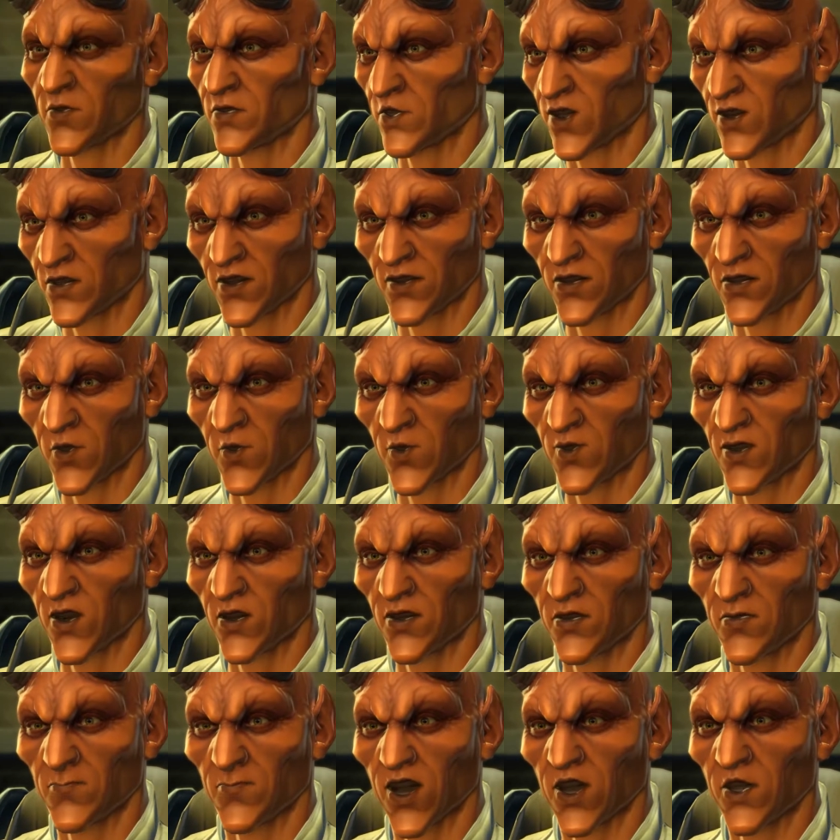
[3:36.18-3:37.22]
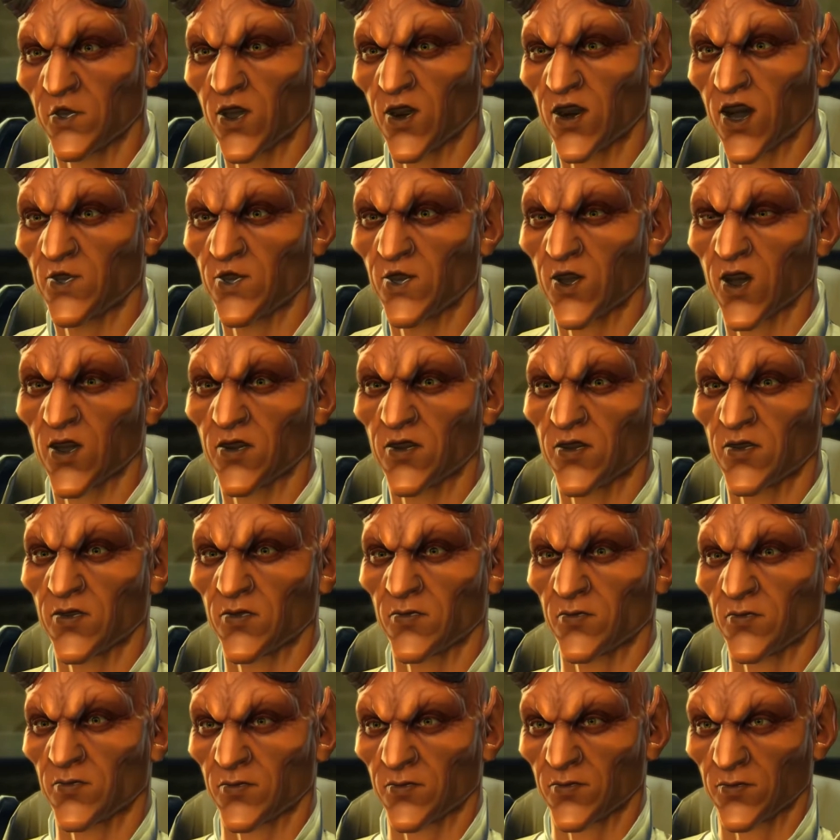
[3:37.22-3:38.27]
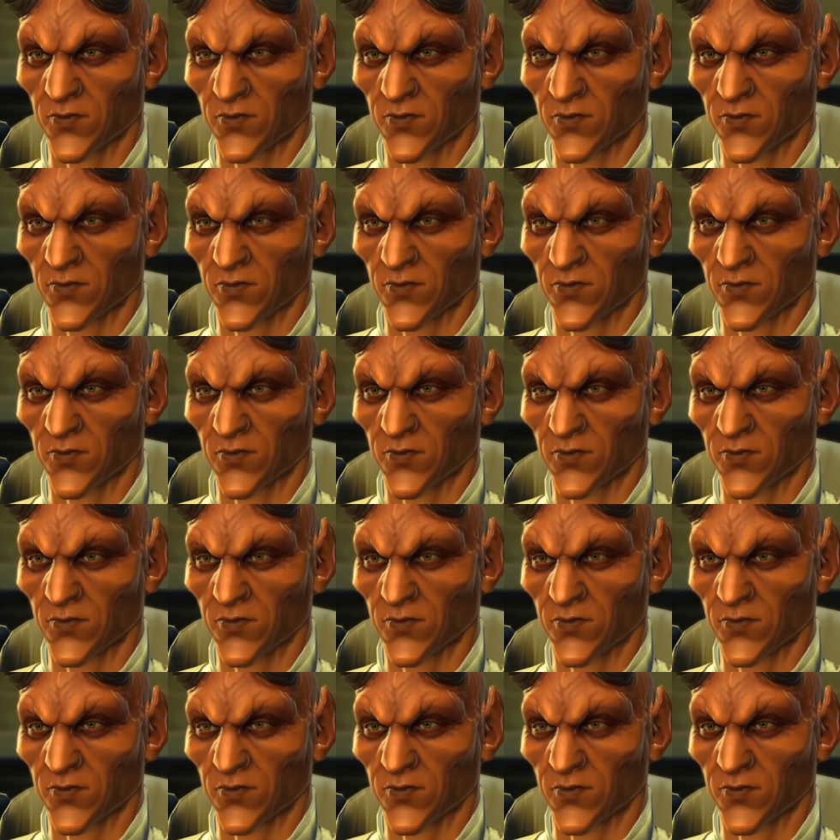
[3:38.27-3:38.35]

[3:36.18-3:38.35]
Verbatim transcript: You just need to use a little imagination.